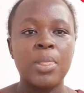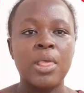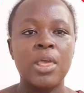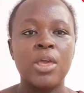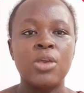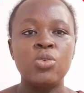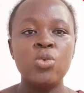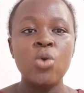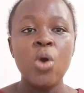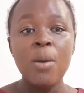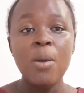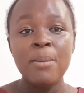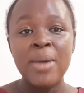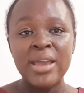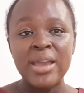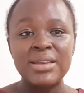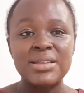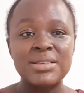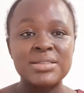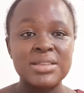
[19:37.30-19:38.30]
Your mind
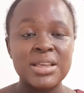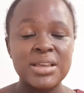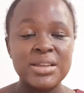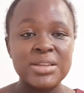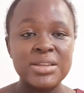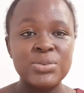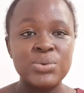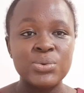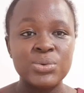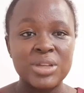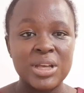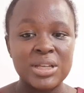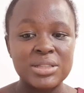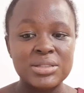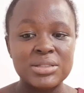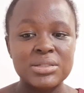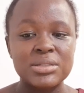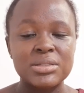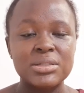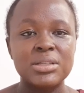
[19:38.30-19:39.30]
is telling you that
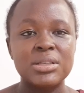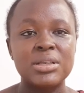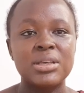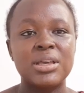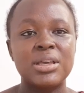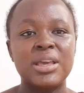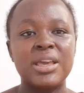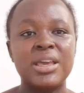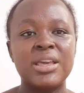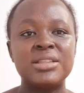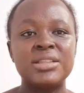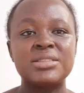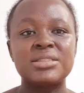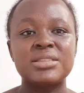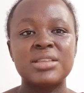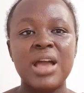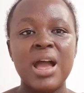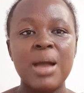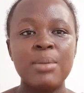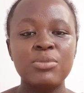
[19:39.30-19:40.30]
it
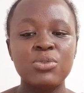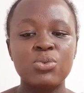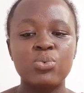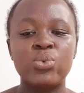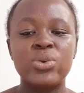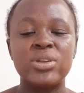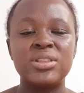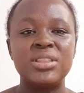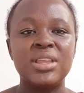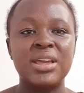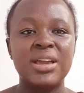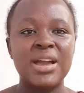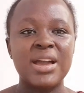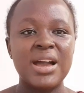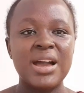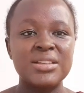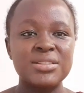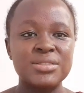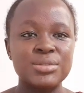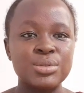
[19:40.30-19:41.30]
comes with the
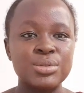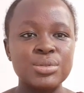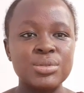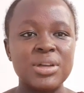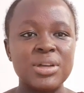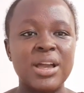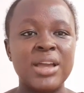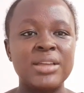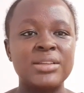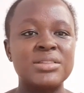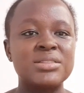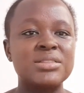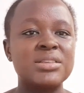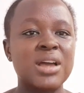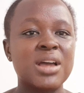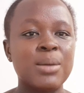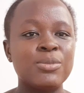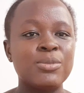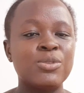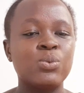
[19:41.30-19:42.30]
cuddle and it
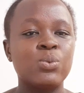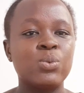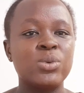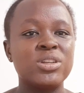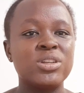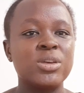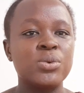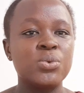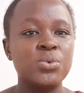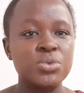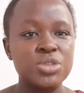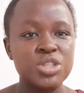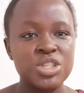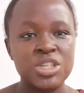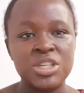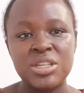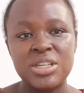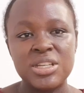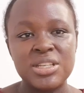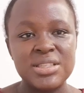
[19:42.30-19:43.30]
comes with the
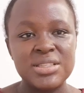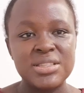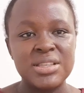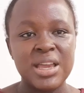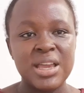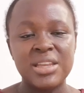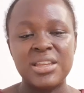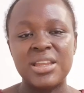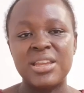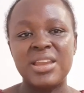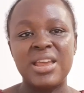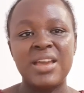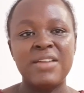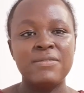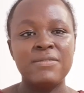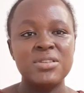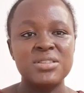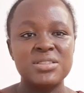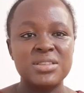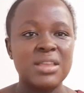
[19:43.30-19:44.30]
cushion inside and every
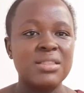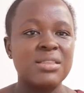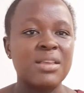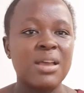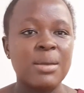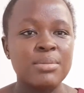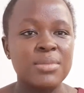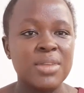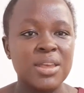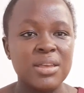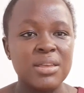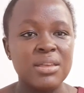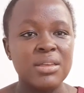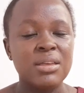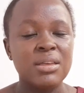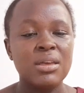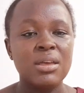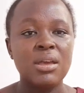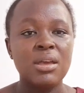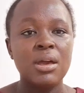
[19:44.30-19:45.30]
setup there.
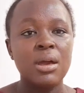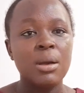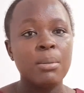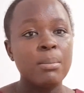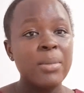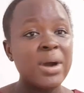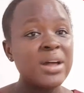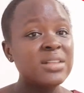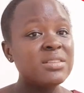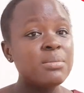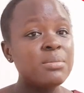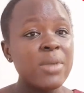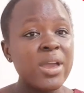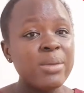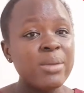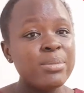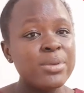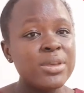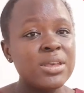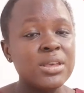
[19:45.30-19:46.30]
But
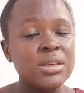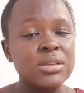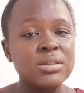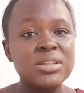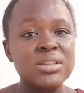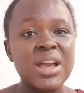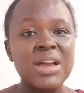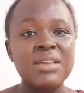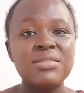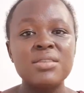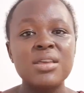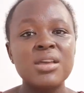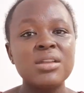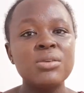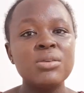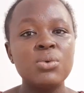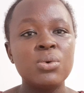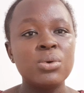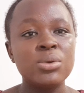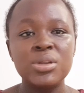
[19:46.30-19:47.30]
maybe they are selling
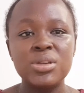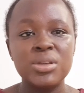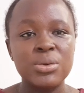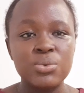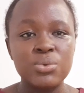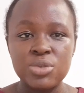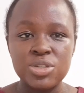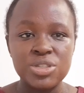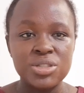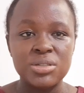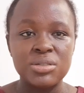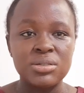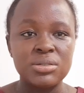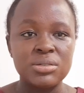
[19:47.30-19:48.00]
only the cushion,